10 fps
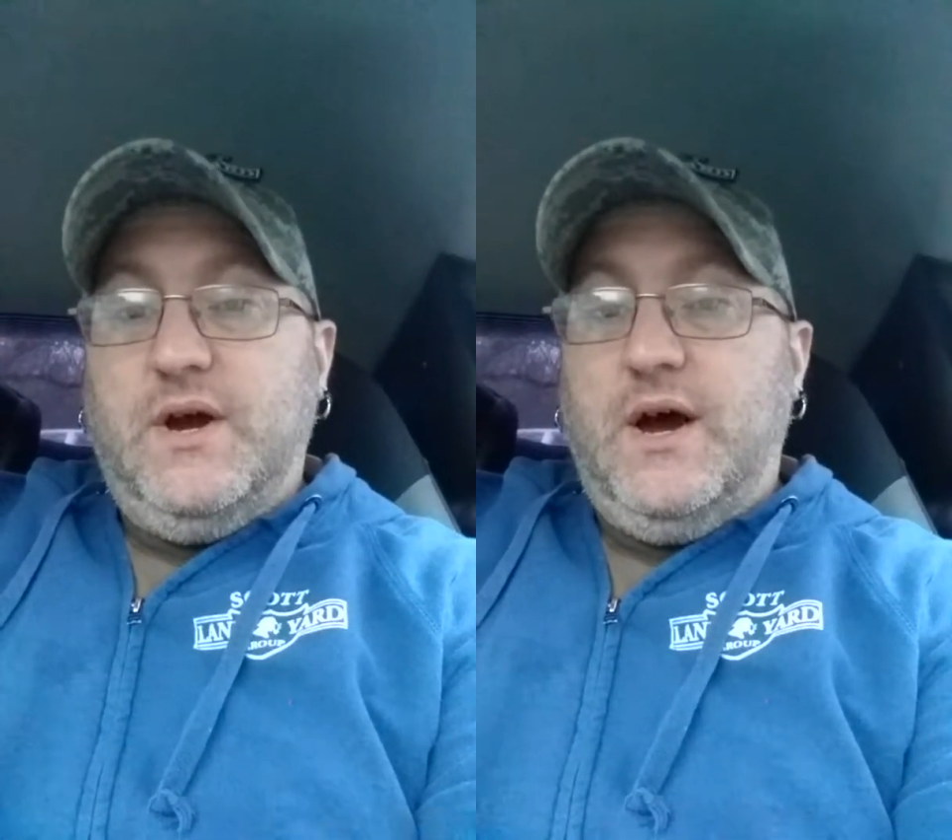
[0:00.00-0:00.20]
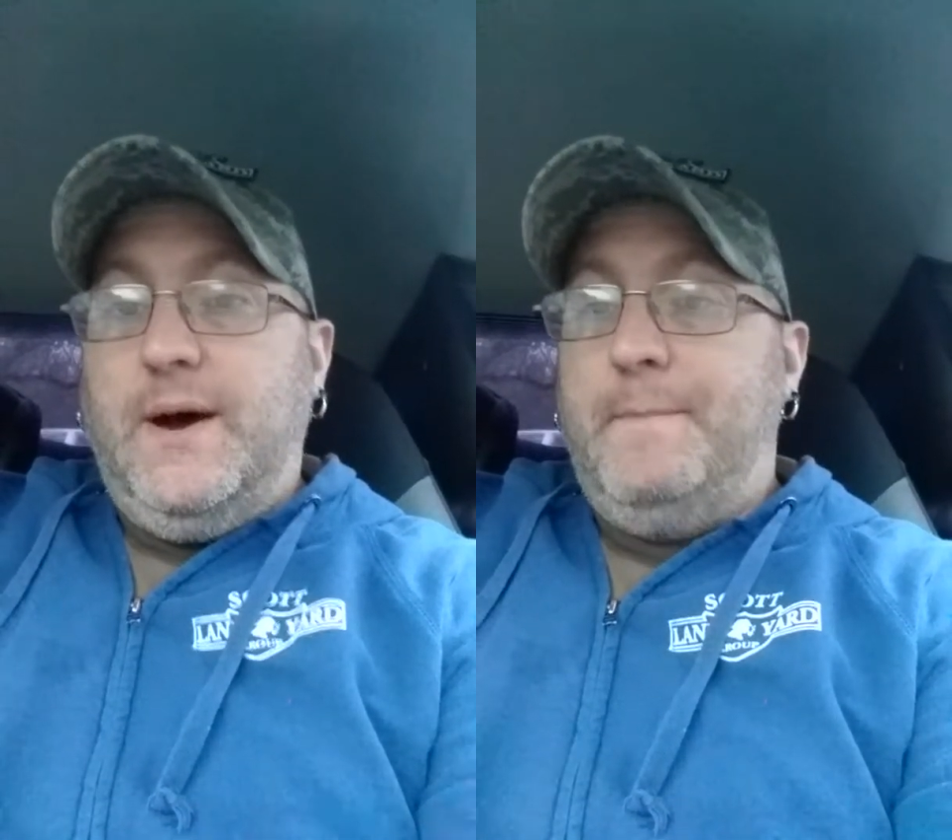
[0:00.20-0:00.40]

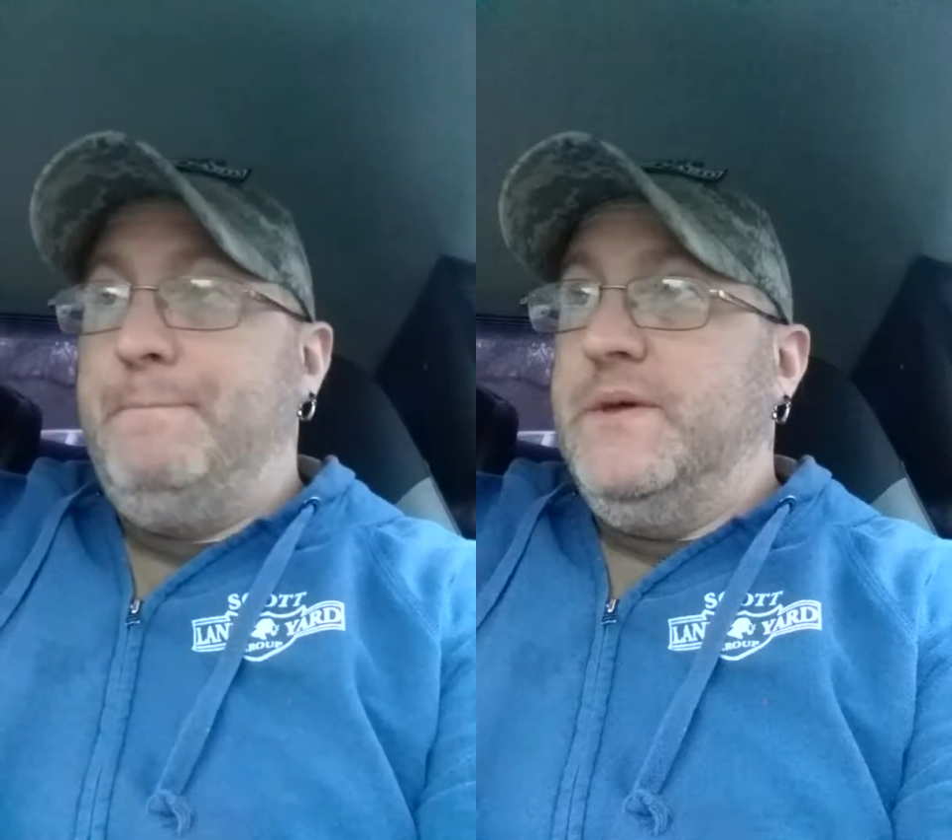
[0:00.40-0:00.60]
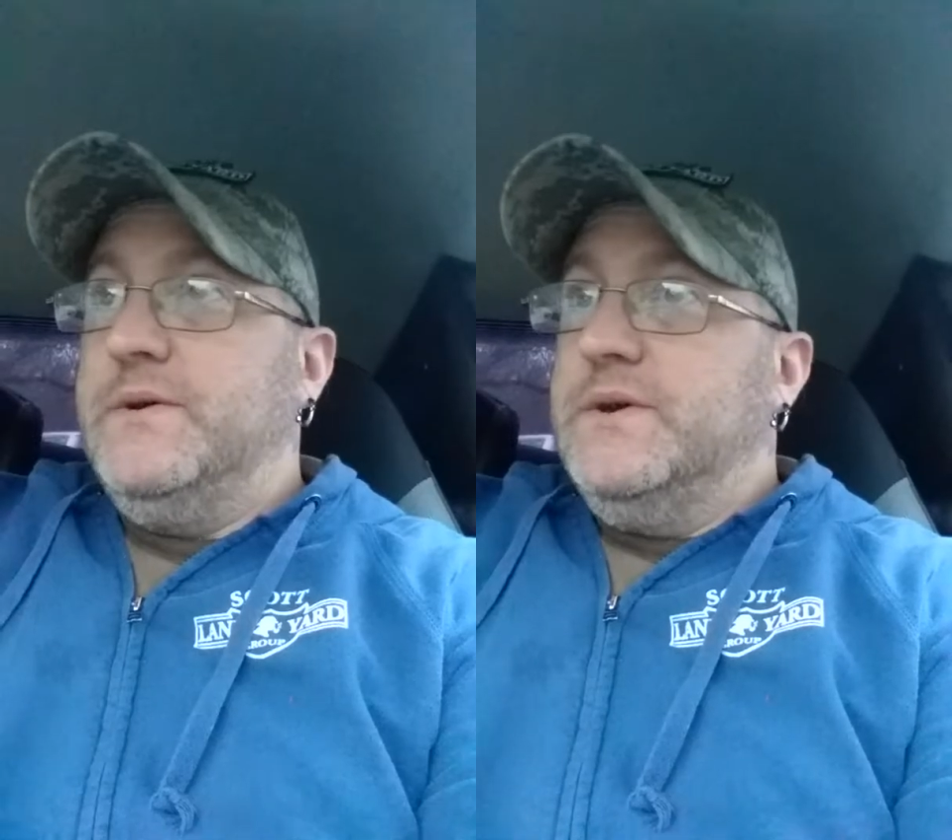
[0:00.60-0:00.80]
Um,
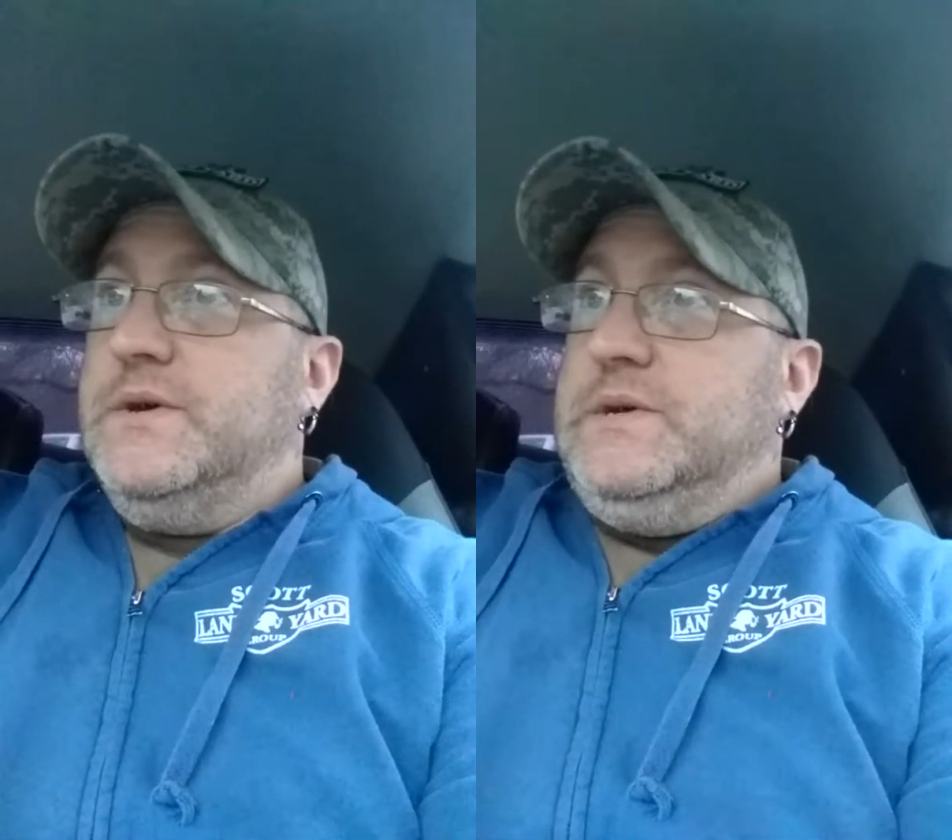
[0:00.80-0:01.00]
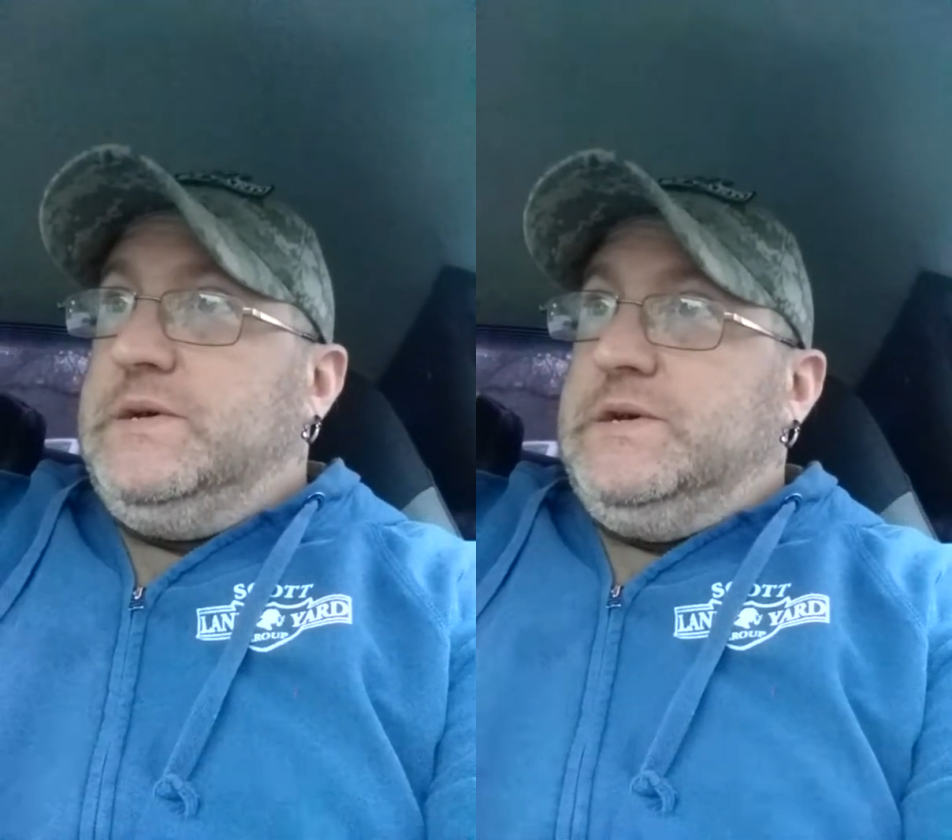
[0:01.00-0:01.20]

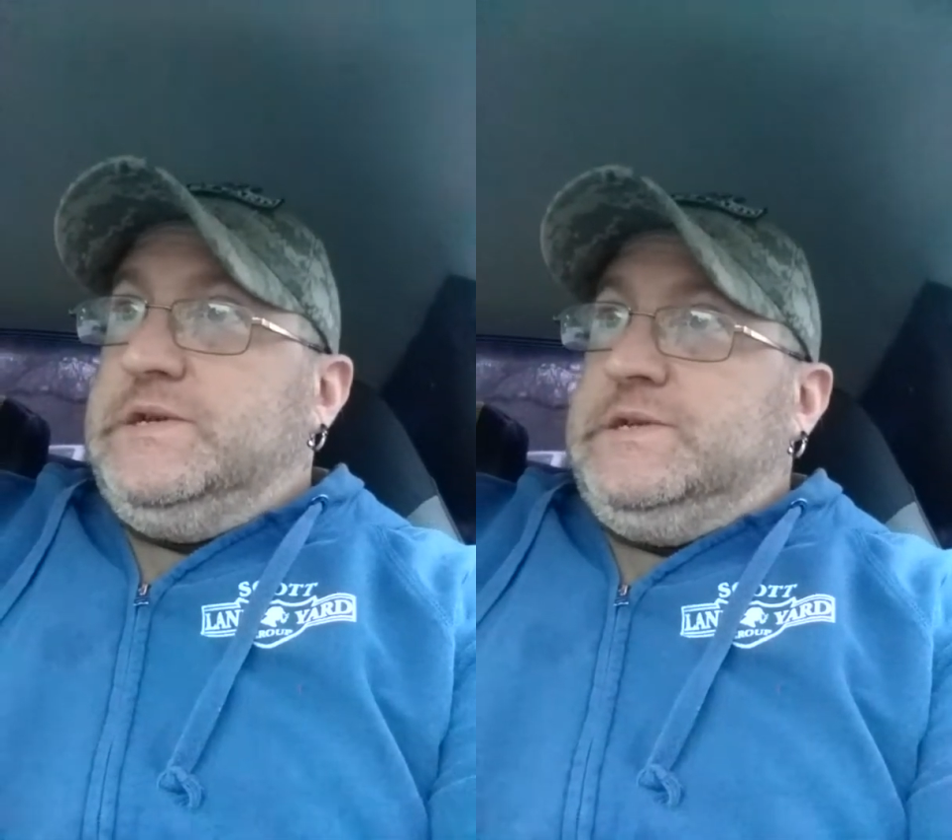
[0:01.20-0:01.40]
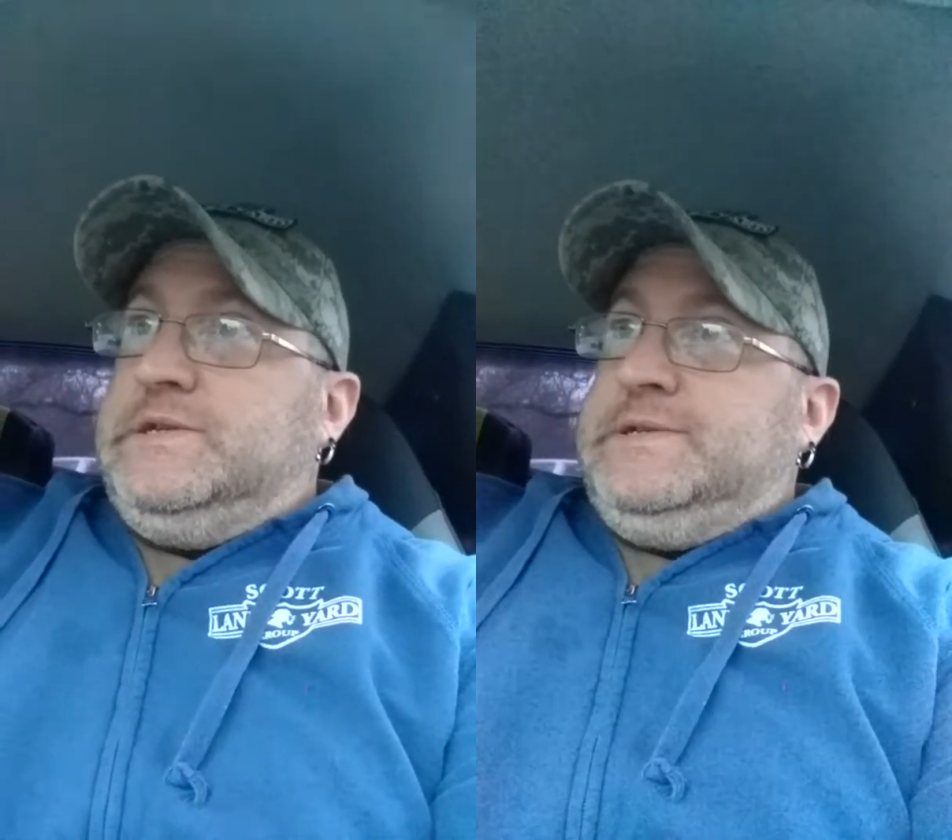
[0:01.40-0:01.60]

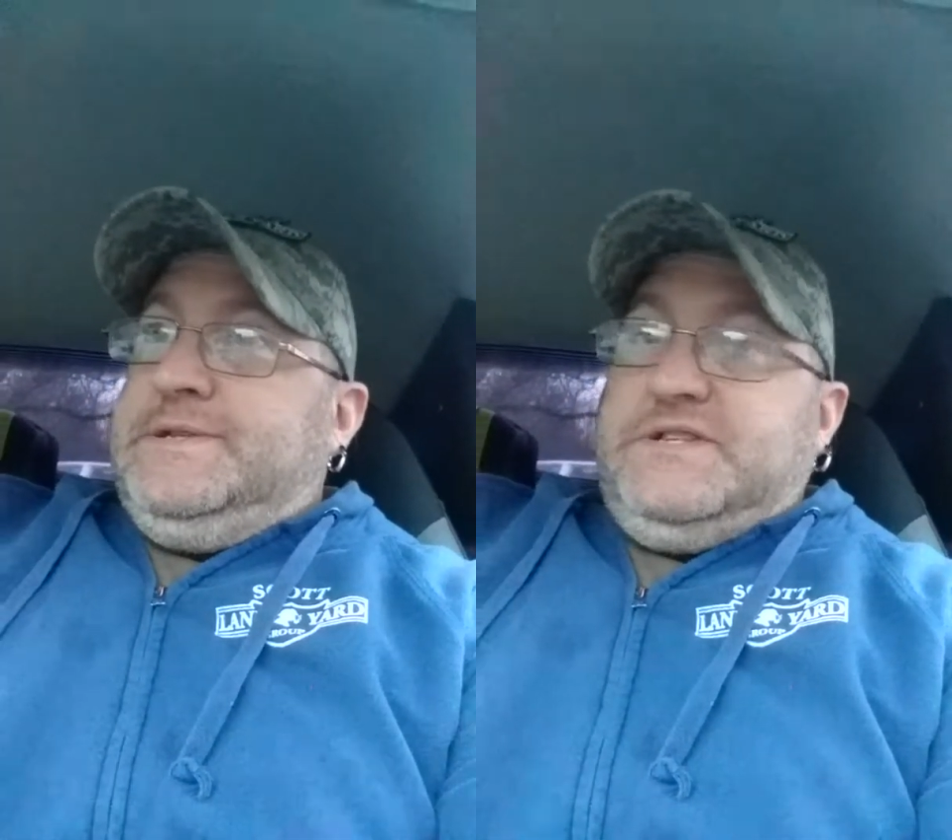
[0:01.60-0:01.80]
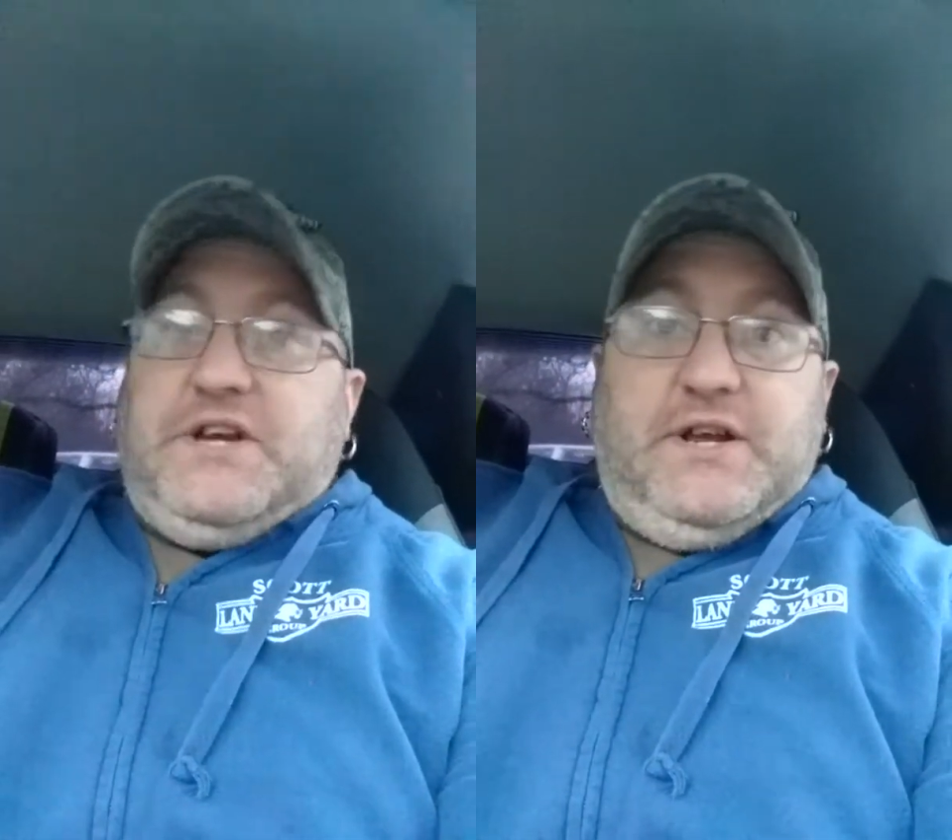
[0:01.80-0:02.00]

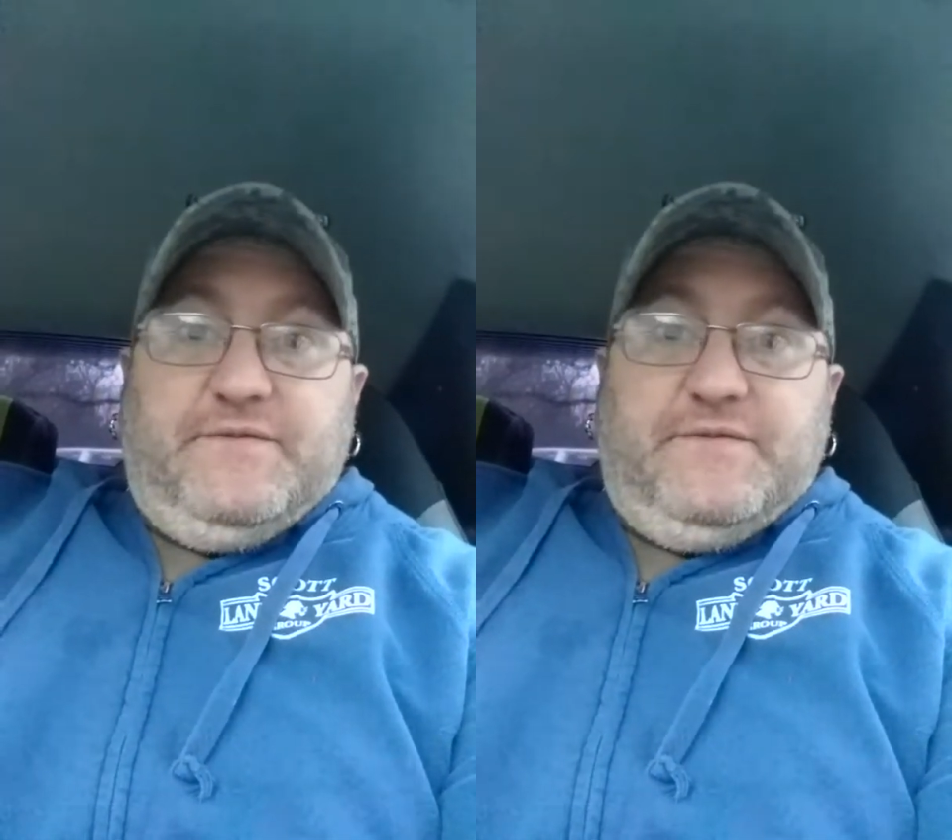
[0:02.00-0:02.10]
sorry